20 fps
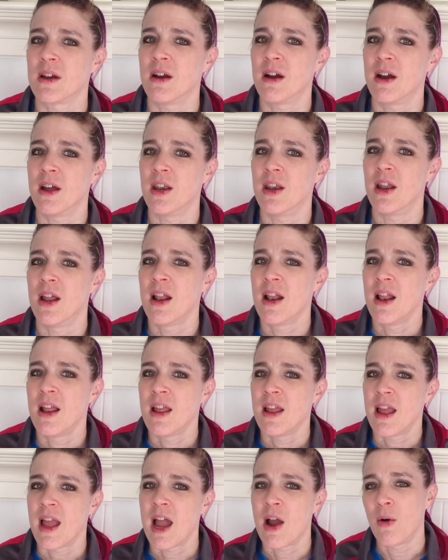on
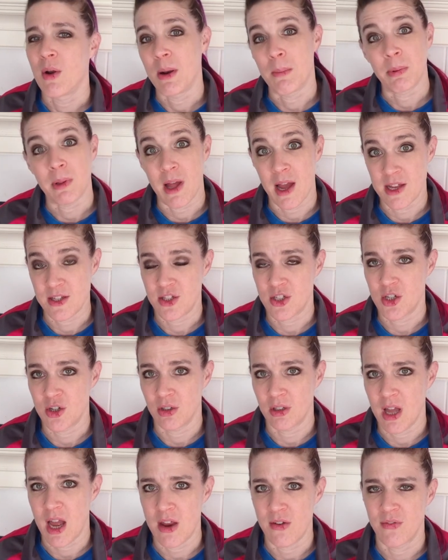how it applies to
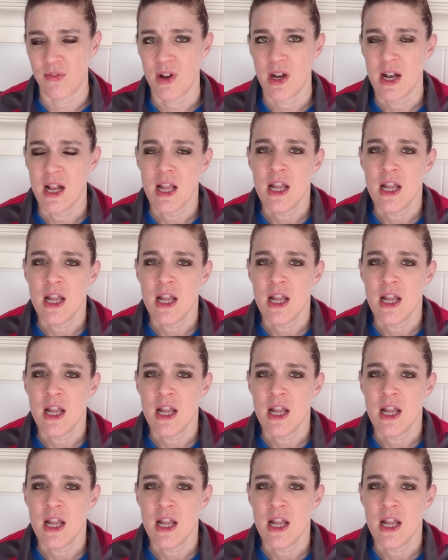your life.